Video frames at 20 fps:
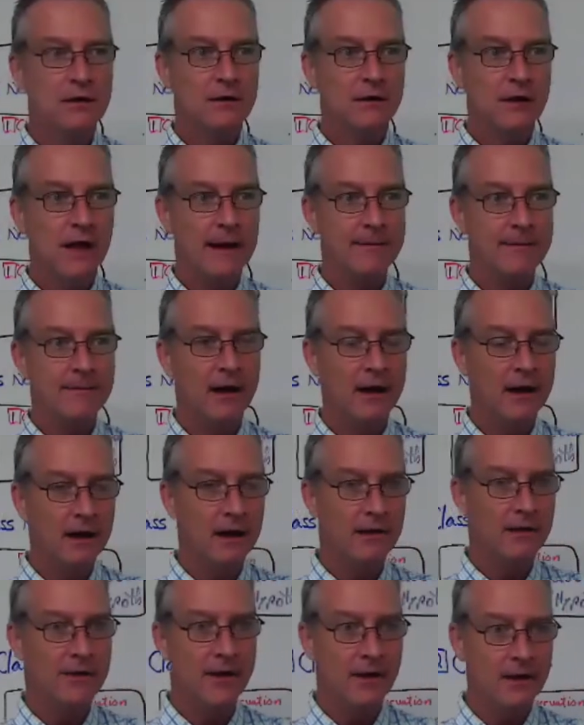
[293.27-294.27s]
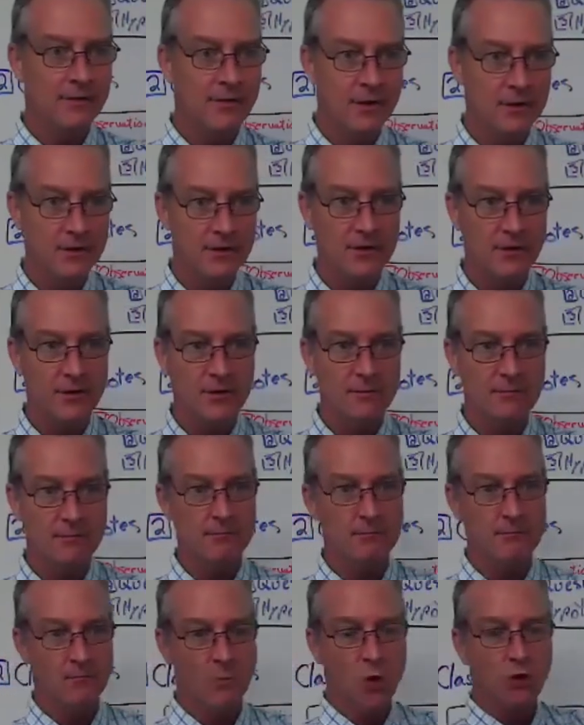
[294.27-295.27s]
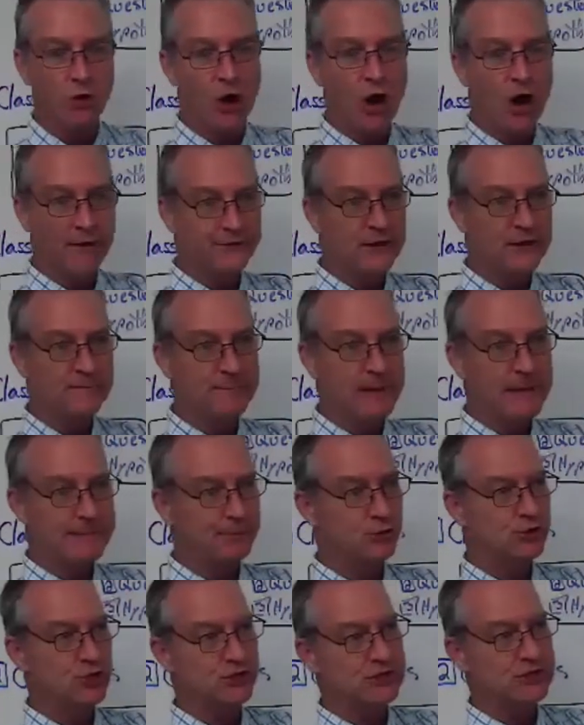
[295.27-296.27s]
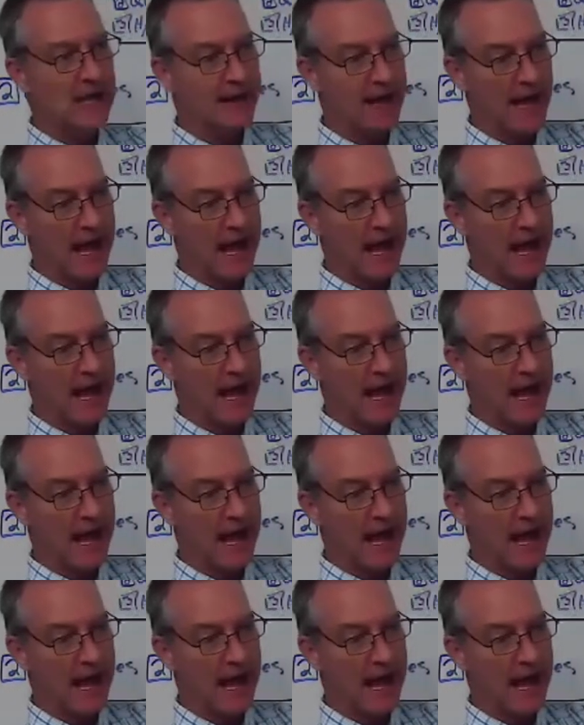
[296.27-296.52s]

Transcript: The more often people just kind of